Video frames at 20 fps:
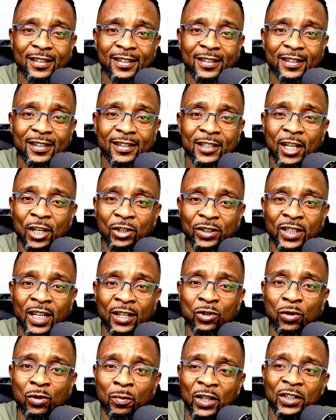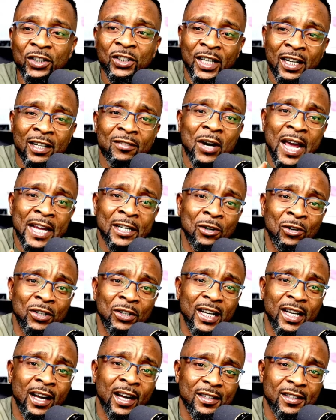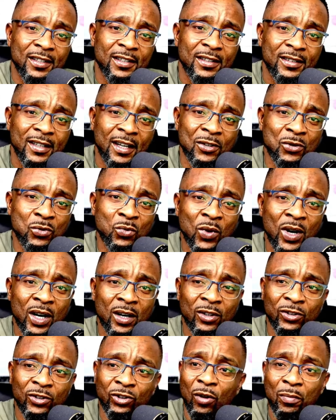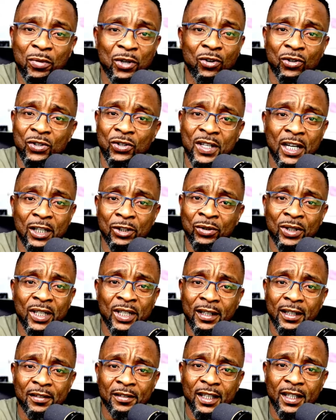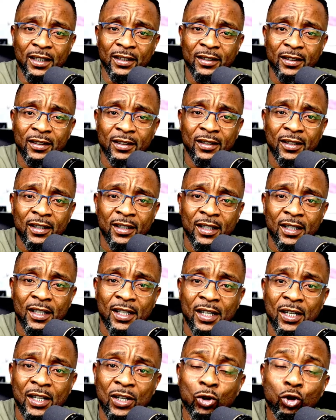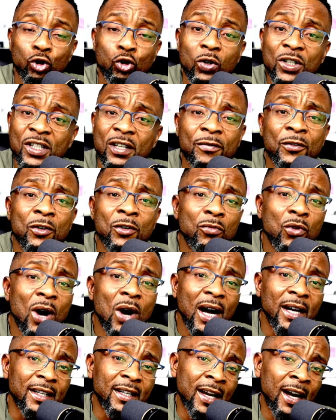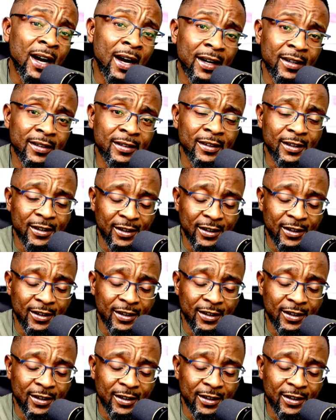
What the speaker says: sure, you get so politicians ride on that as well, not because they are doing anything. So Chief Tinubu and gang,